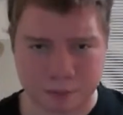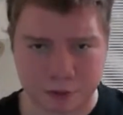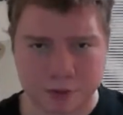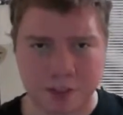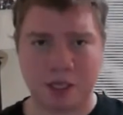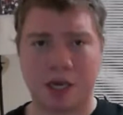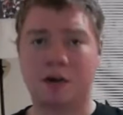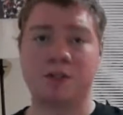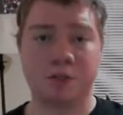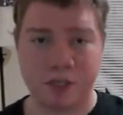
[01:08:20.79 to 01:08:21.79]
Mostly,
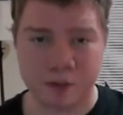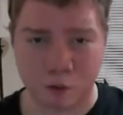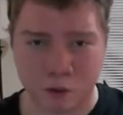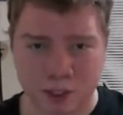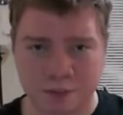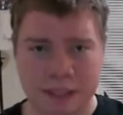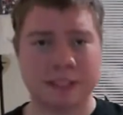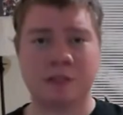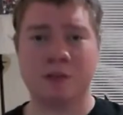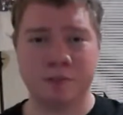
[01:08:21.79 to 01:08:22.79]
I'll do shorts, but
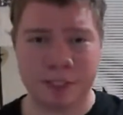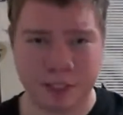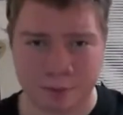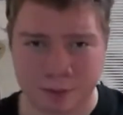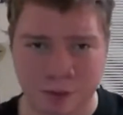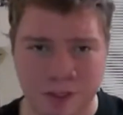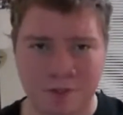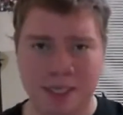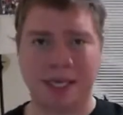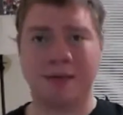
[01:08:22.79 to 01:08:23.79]
that's only because I'll be working
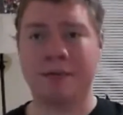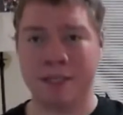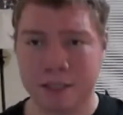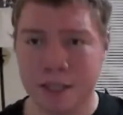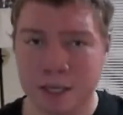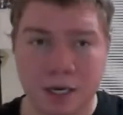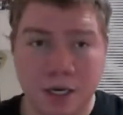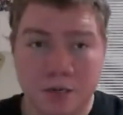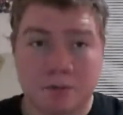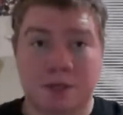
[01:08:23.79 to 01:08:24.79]
my game, and
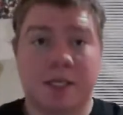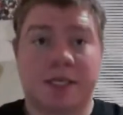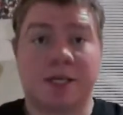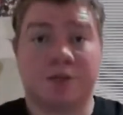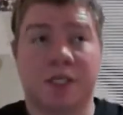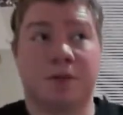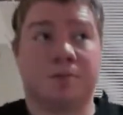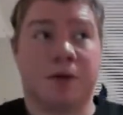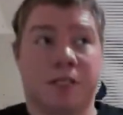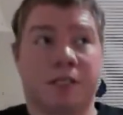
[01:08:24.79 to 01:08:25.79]
pretty much I do need a
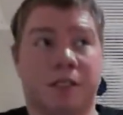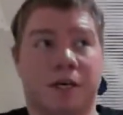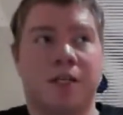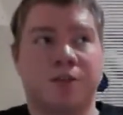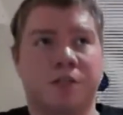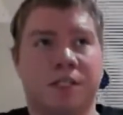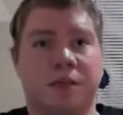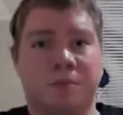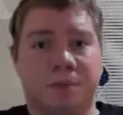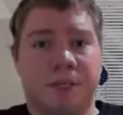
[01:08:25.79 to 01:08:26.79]
break. I do need
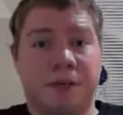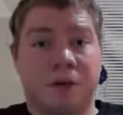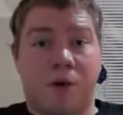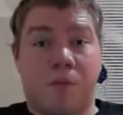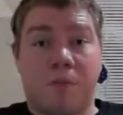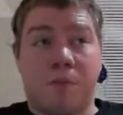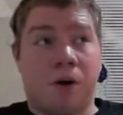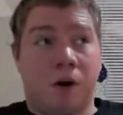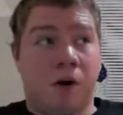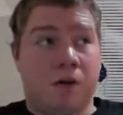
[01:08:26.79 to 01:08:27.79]
a break
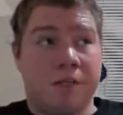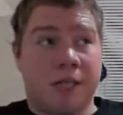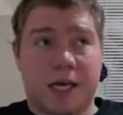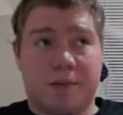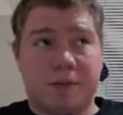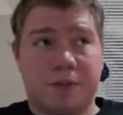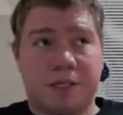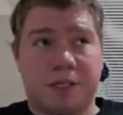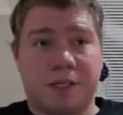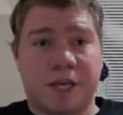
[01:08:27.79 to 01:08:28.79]
all the time, so like
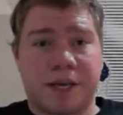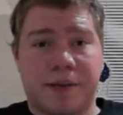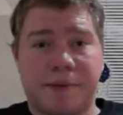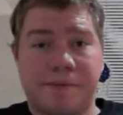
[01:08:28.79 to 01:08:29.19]
I say.